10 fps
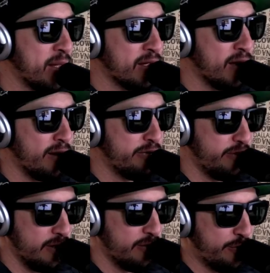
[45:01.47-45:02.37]
think
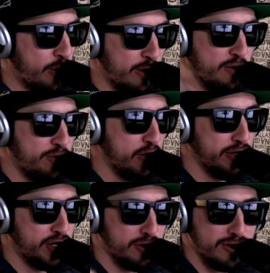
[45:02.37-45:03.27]
of for the
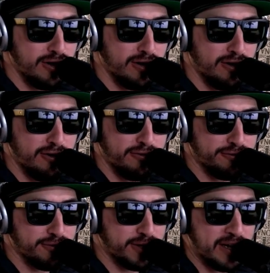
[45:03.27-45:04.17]
future
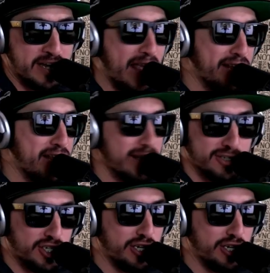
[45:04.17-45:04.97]
of Canadian